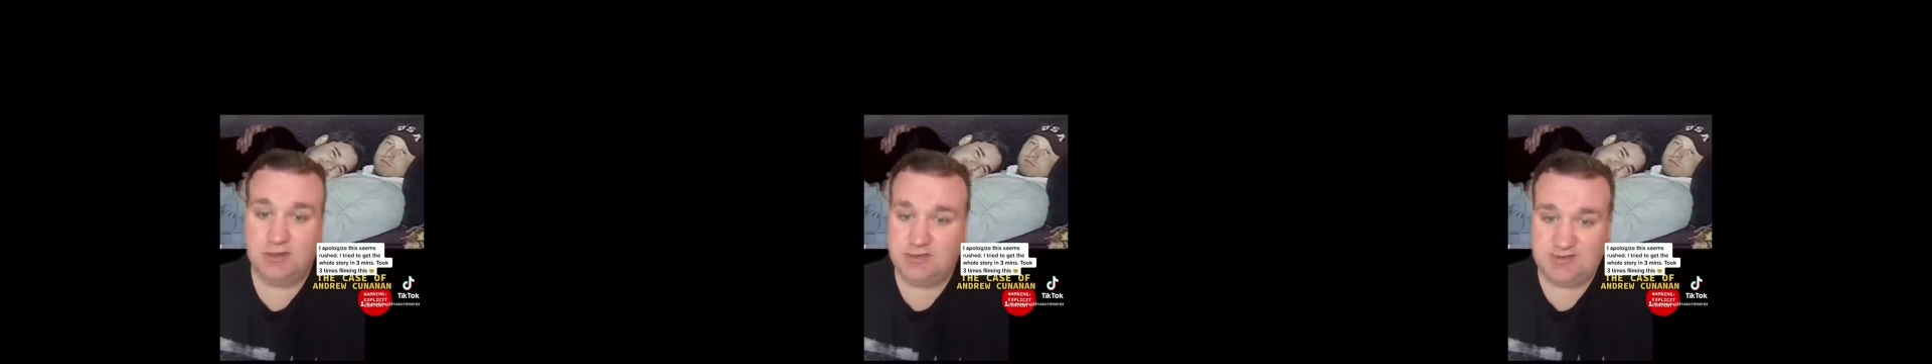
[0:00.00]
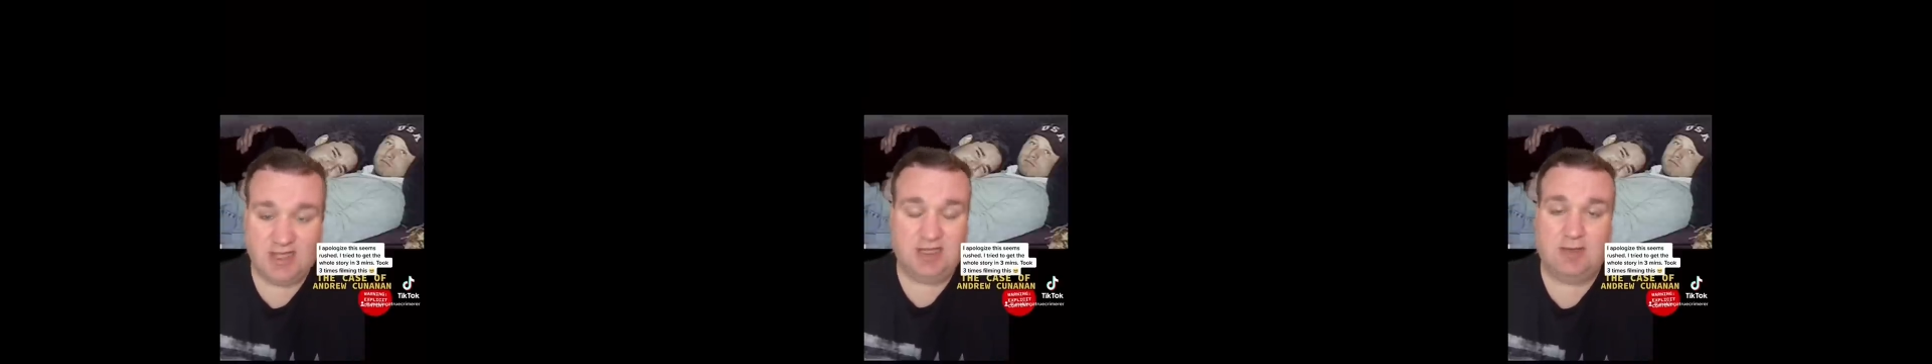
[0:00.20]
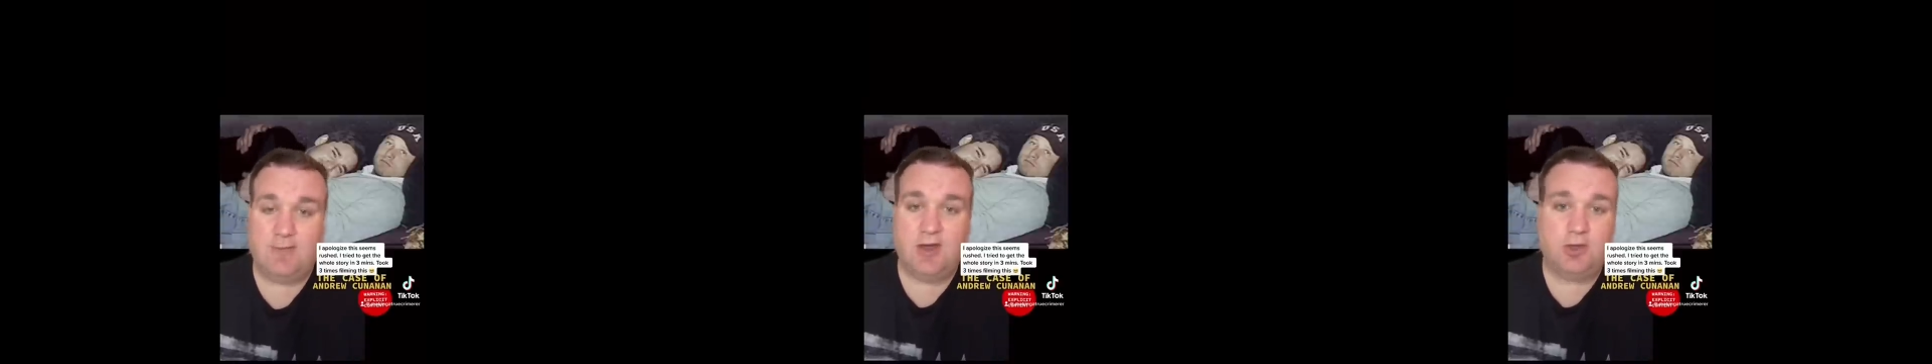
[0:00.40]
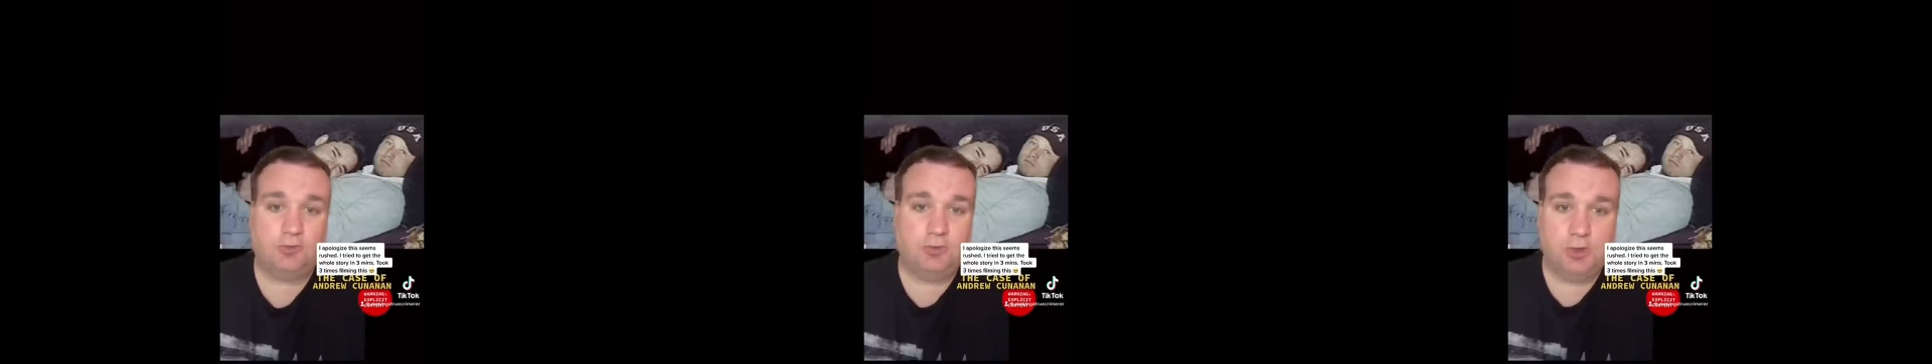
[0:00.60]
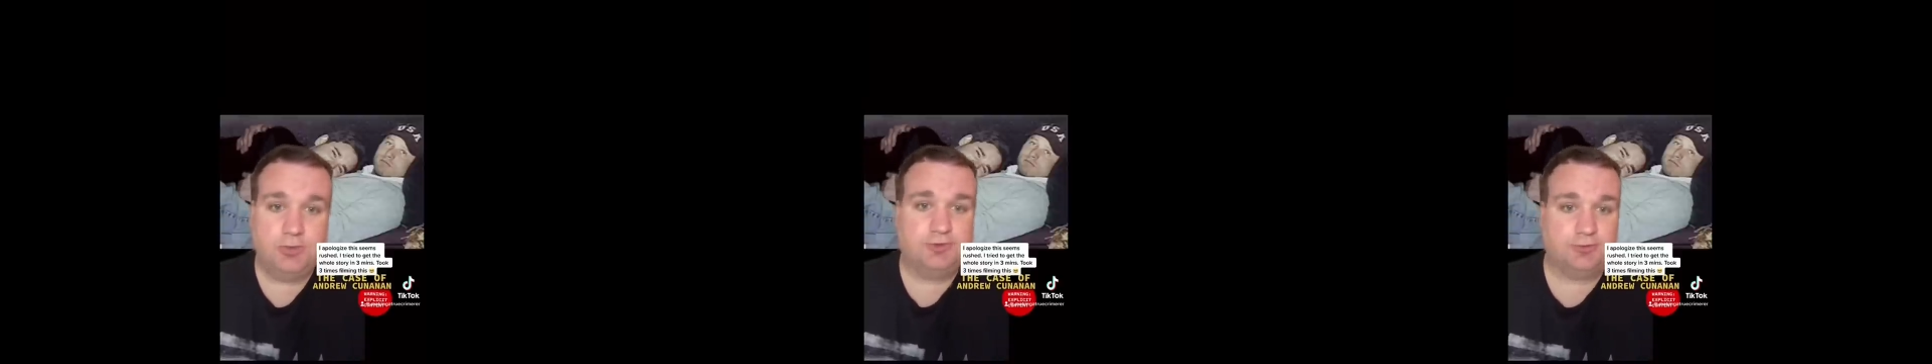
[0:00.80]
take him on a
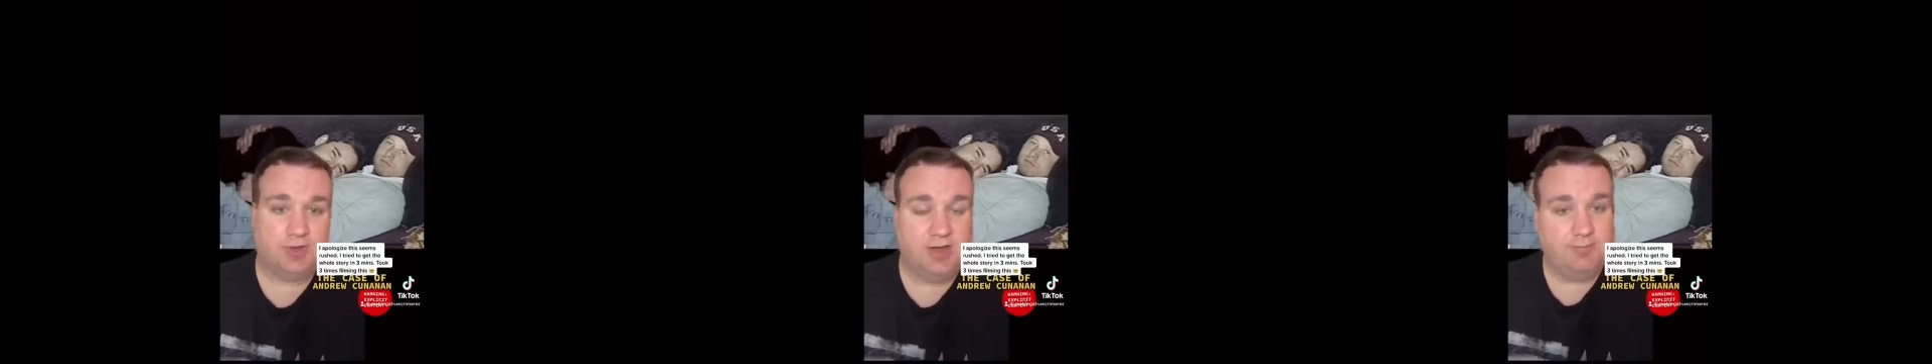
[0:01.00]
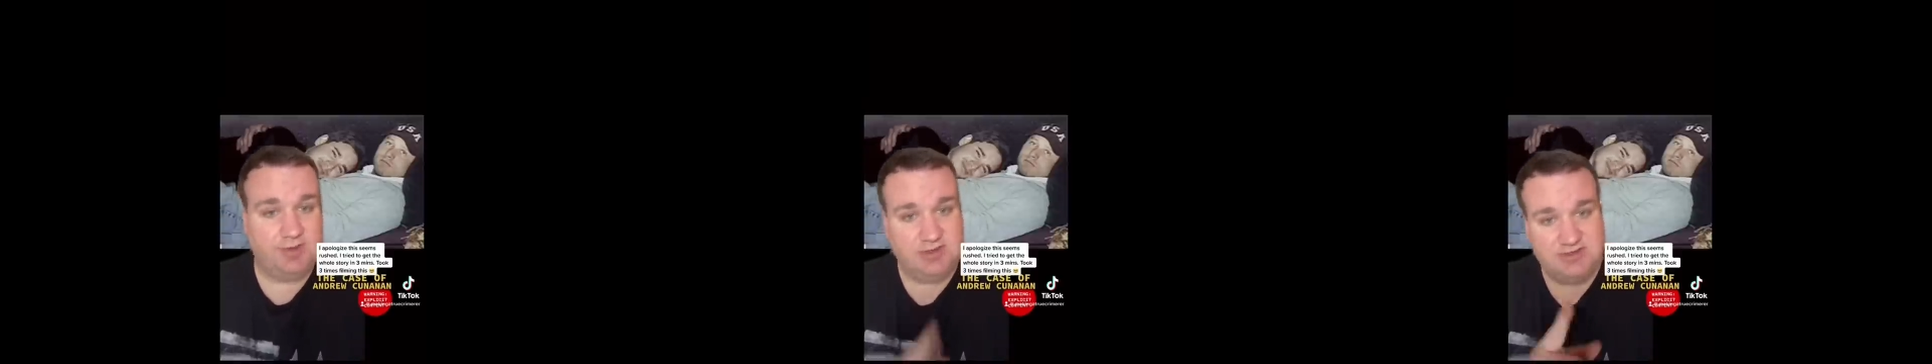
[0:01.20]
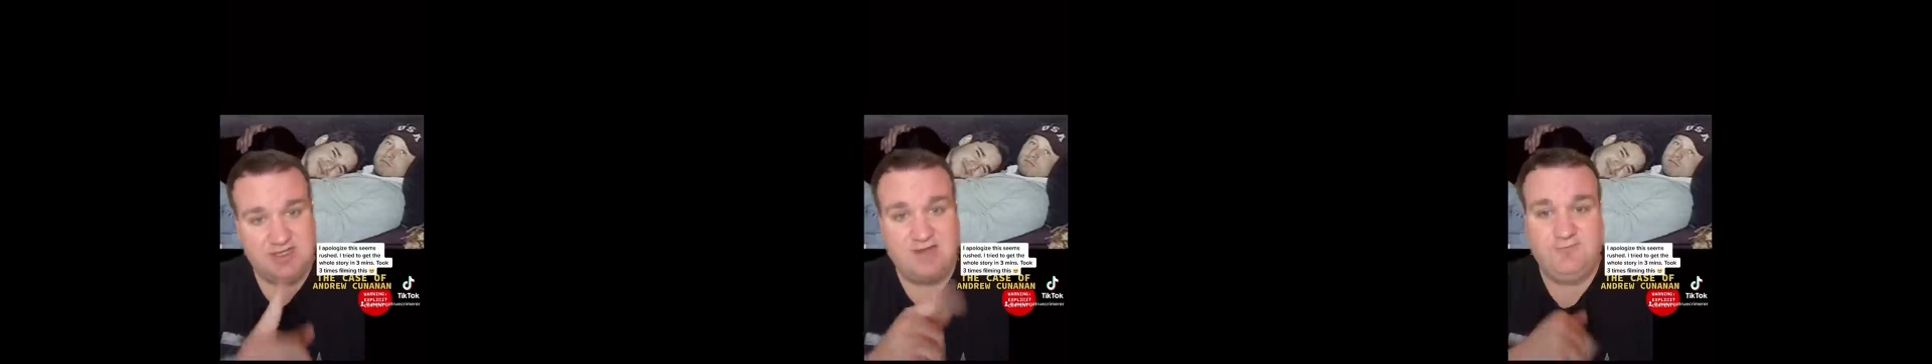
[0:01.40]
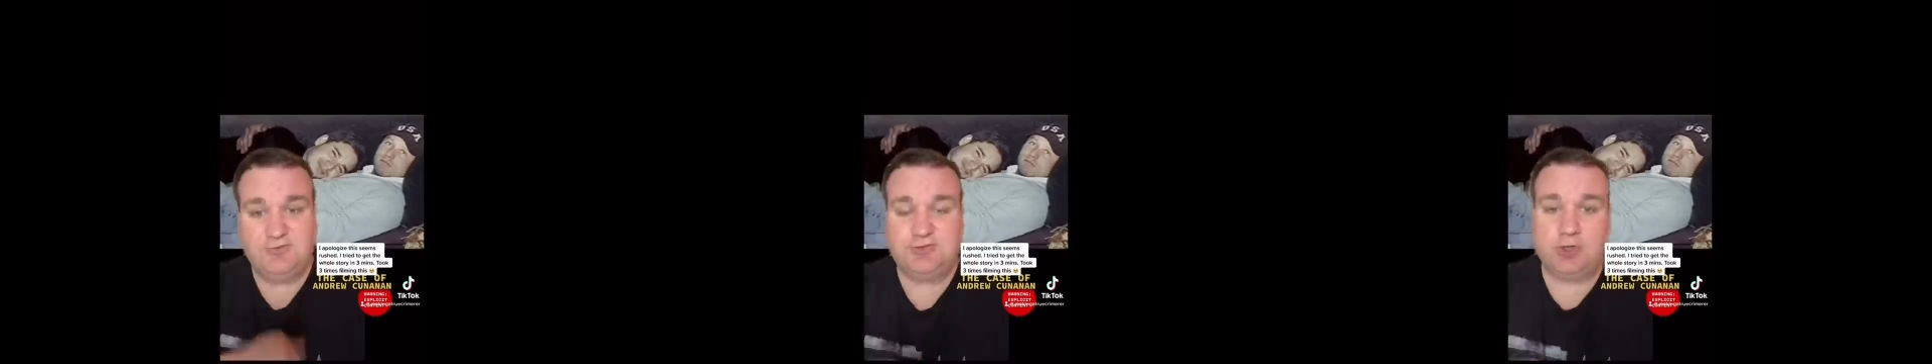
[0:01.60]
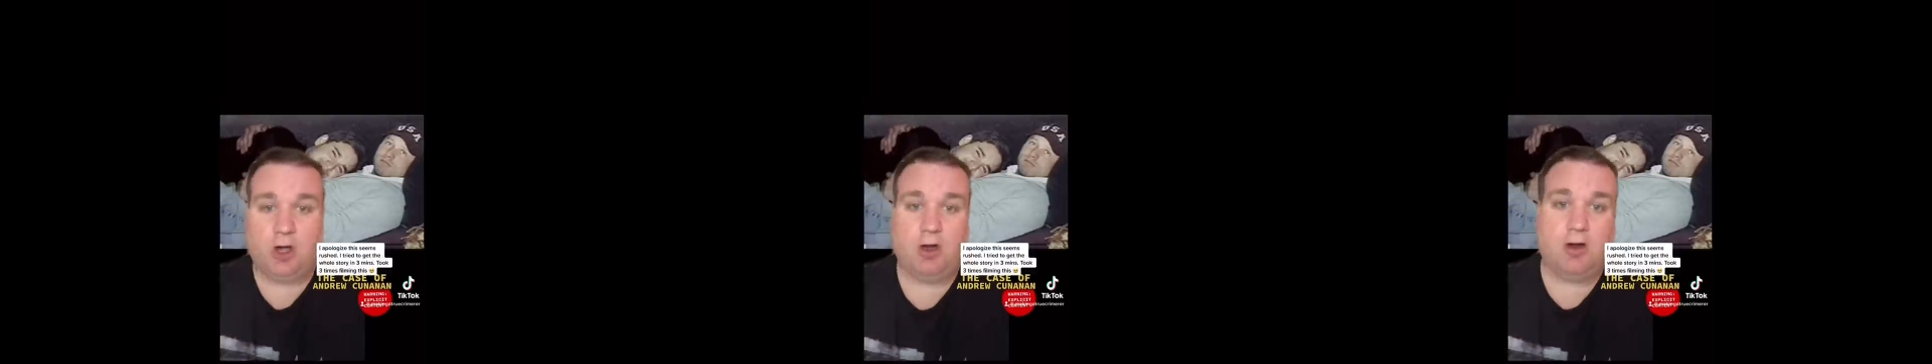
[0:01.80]
road trip in David's
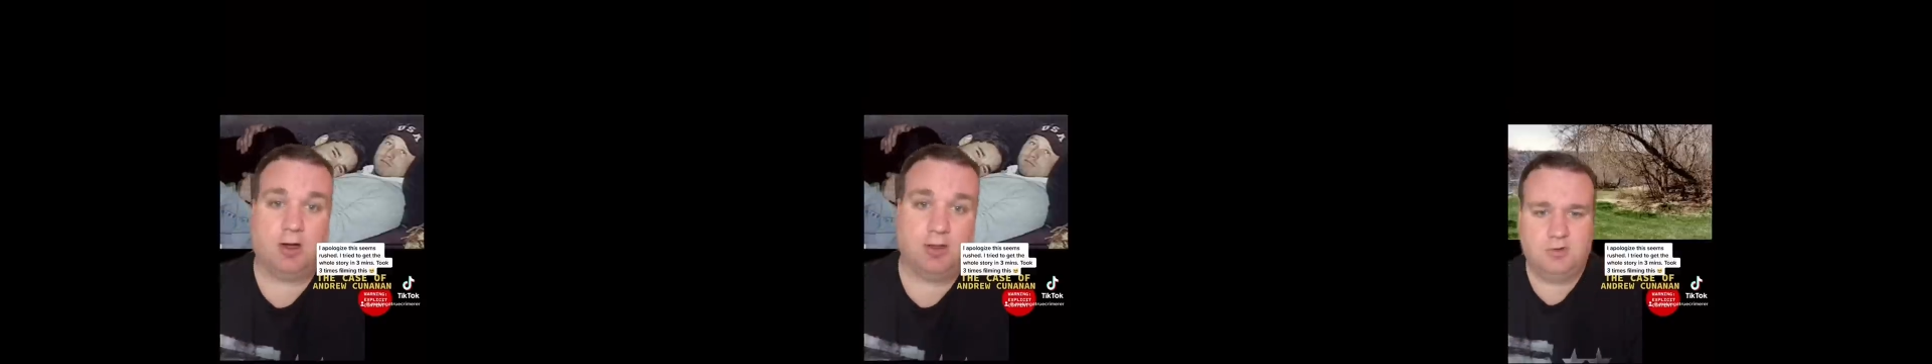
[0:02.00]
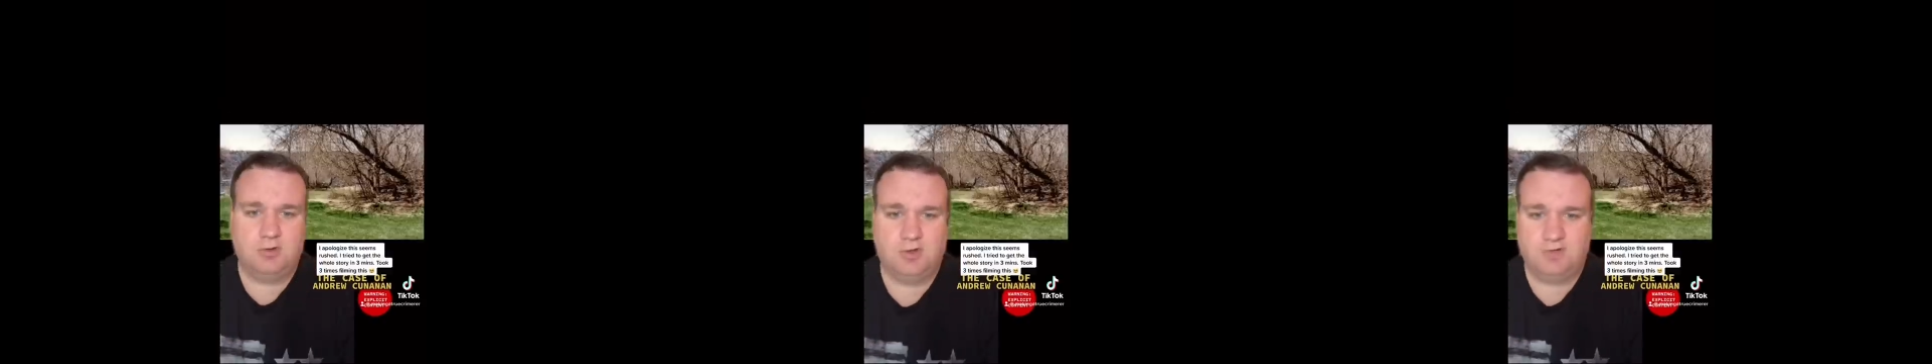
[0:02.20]
car.